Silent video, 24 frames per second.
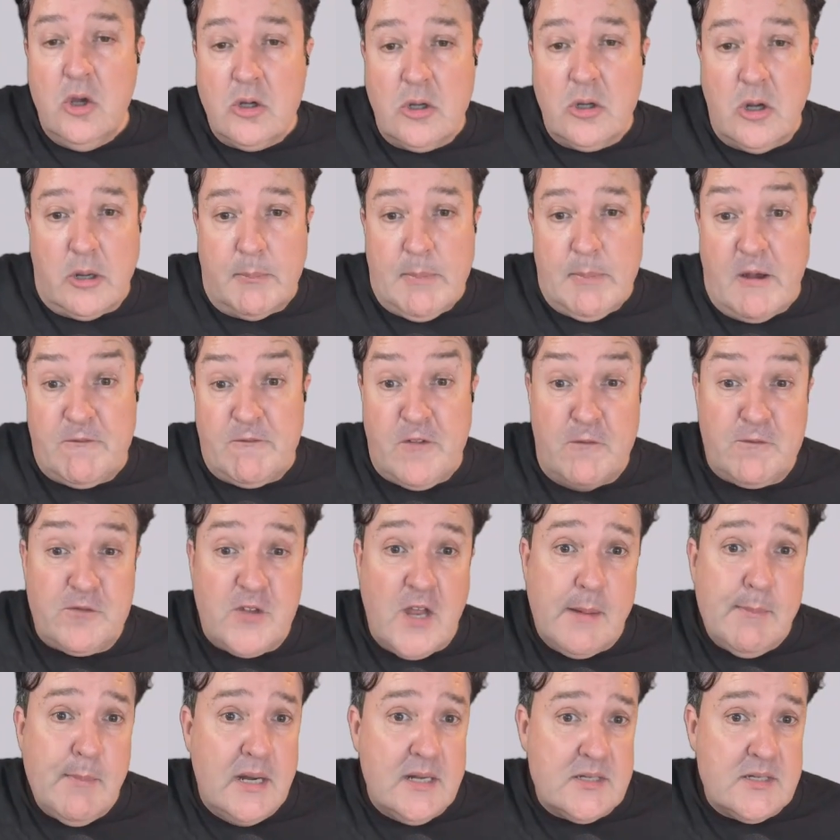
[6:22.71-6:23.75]
Got about
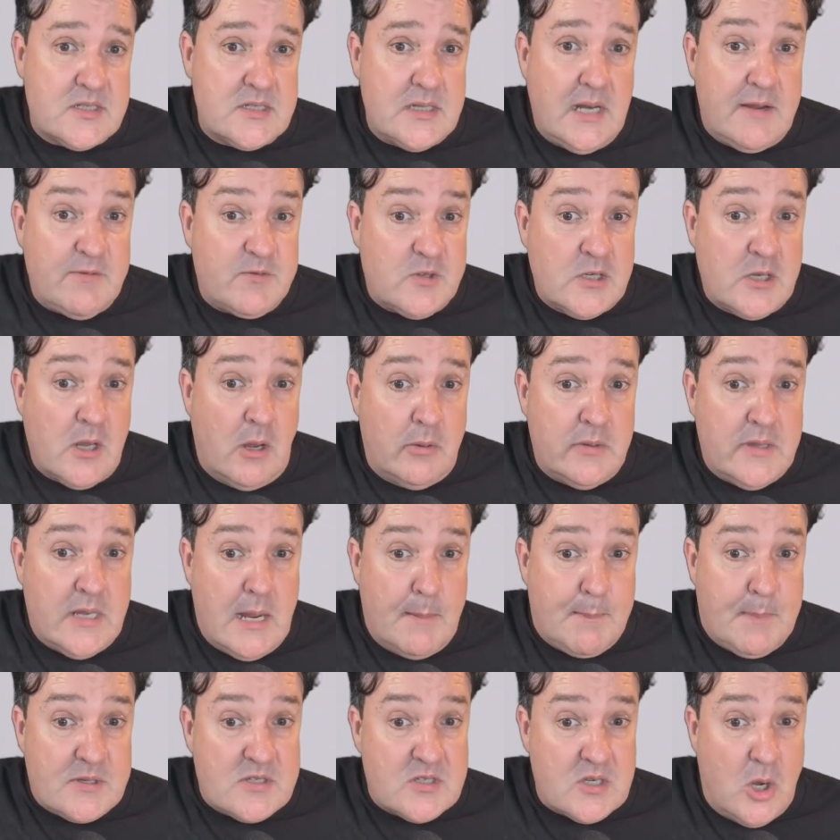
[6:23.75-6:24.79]
15 minutes left to go in the
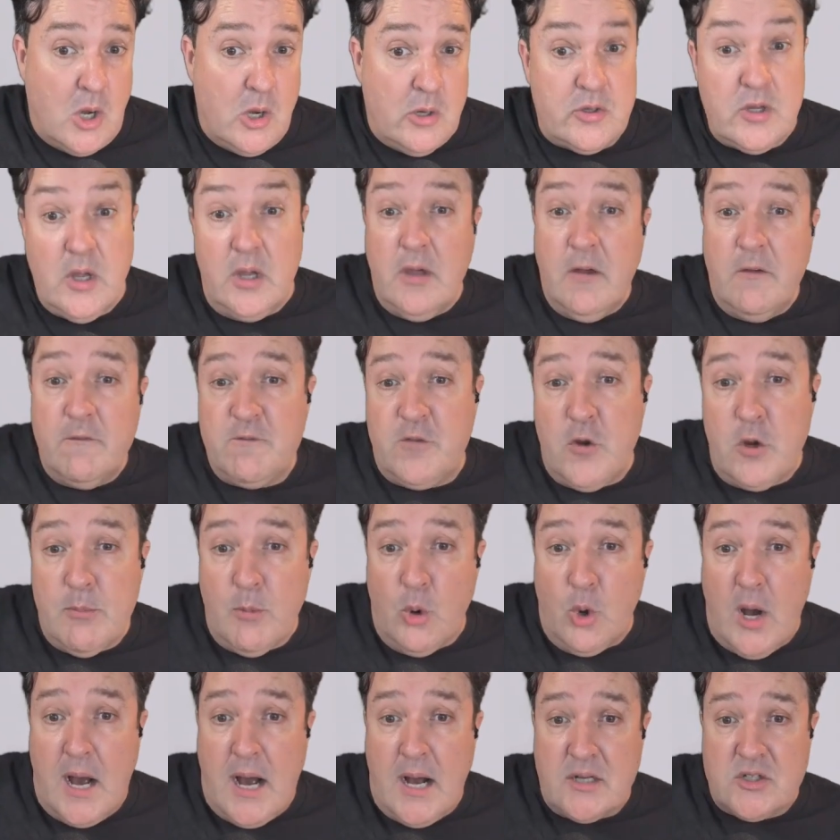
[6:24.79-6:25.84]
episode. Few
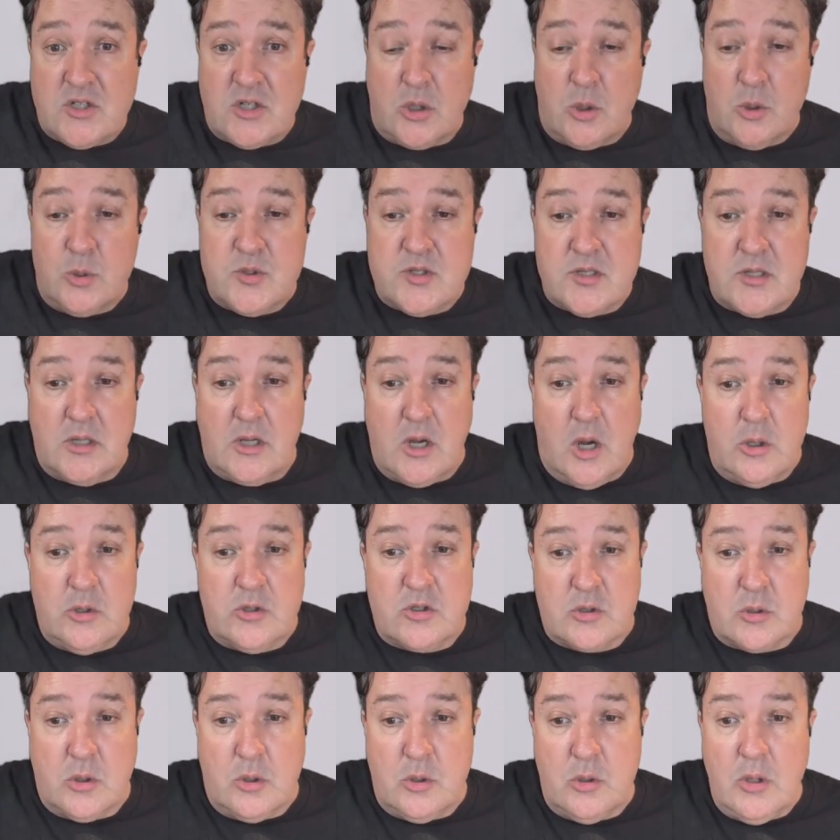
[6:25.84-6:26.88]
more articles to go
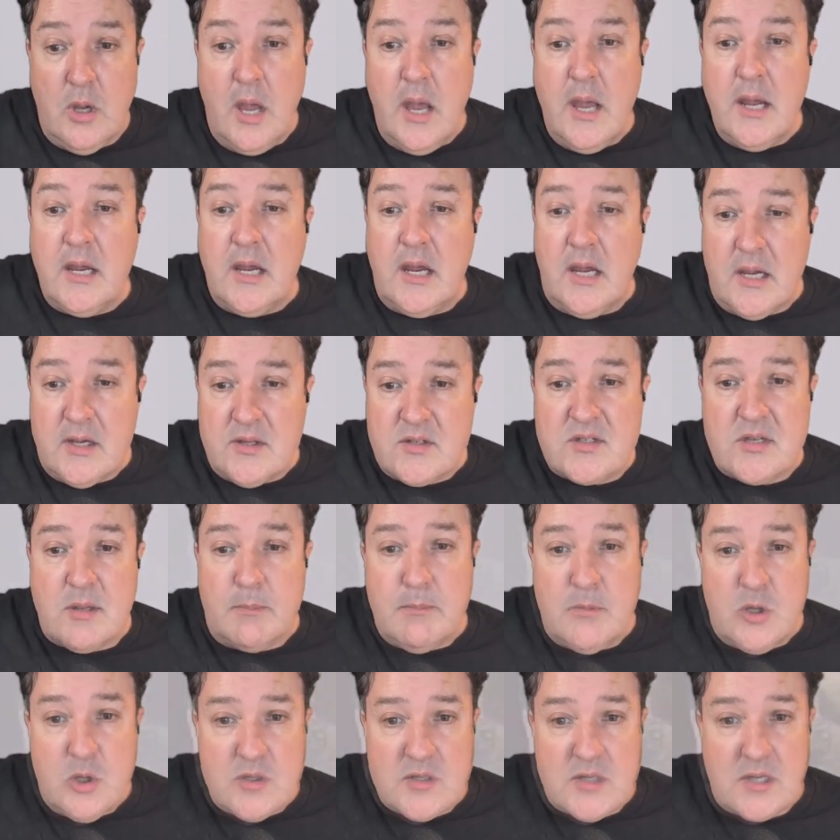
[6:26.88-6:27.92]
through. Here's some
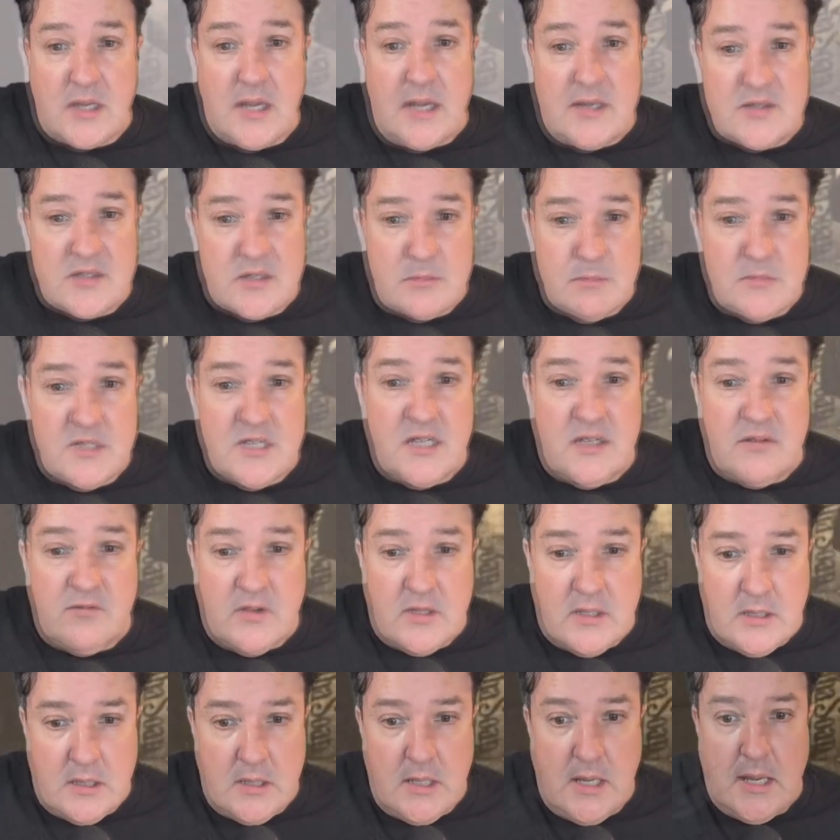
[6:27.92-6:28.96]
music and some
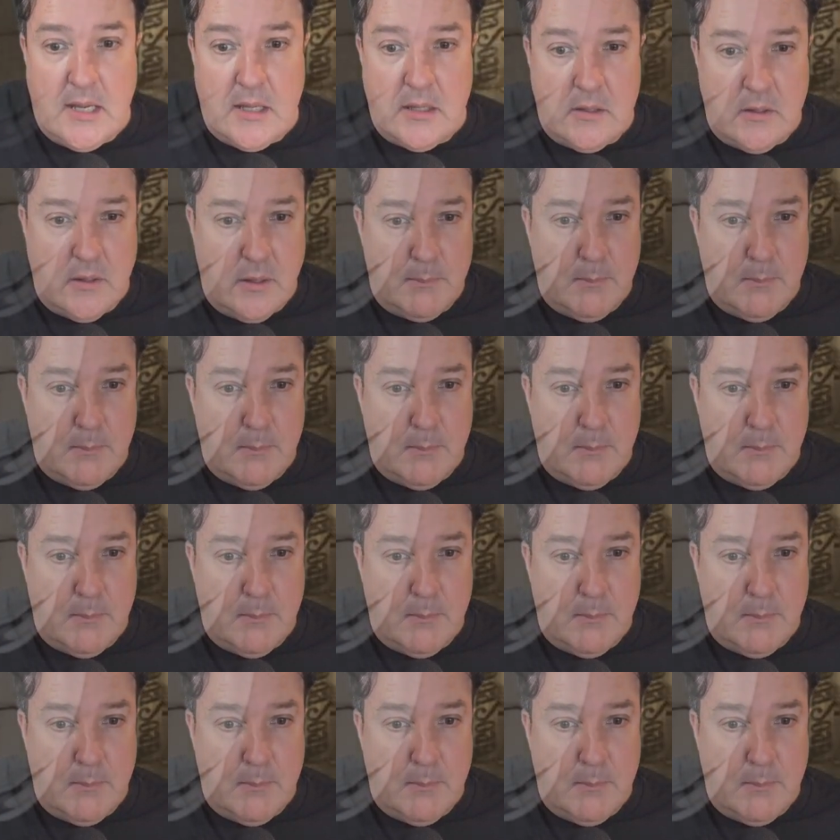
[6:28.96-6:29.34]
TV in the